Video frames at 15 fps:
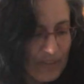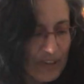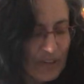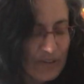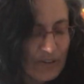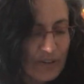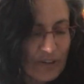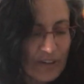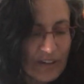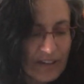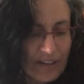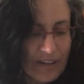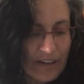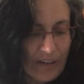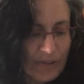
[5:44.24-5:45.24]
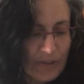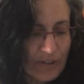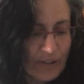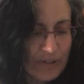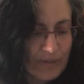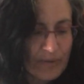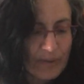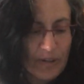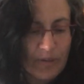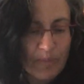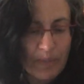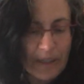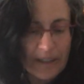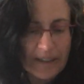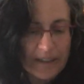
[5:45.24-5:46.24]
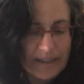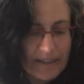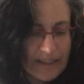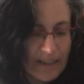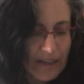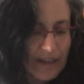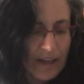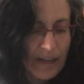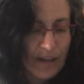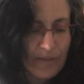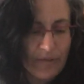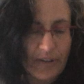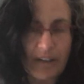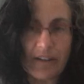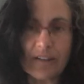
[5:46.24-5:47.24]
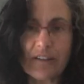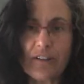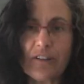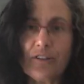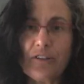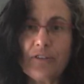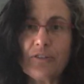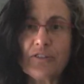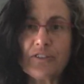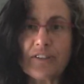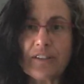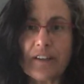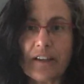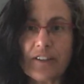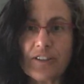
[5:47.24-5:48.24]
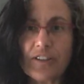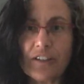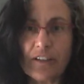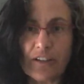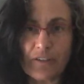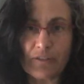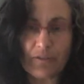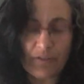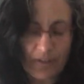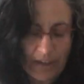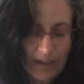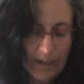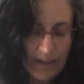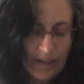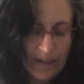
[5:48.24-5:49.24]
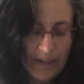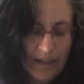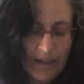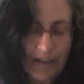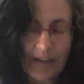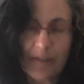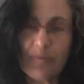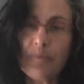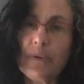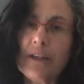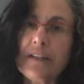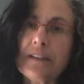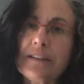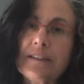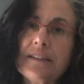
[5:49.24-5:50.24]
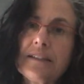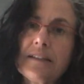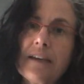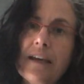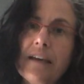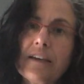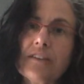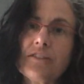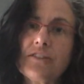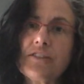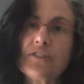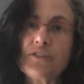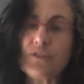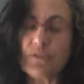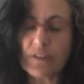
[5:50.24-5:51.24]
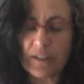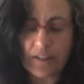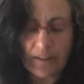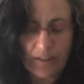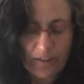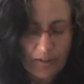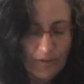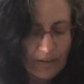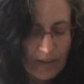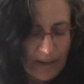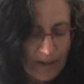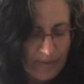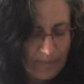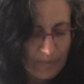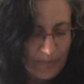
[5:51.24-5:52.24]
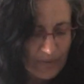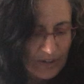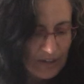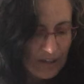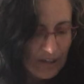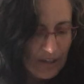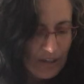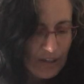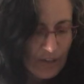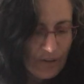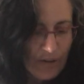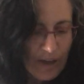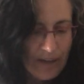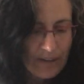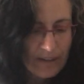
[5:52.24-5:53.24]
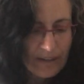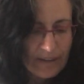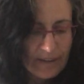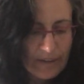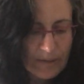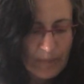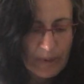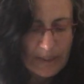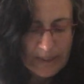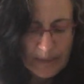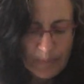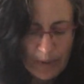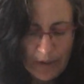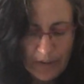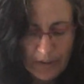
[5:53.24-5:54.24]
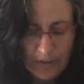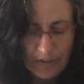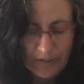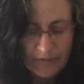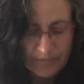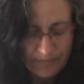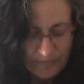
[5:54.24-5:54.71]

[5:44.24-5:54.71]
you know, you can get out your beads. I have a huge selection of beads, and just doing a little, you know, adding a little bit of sparkle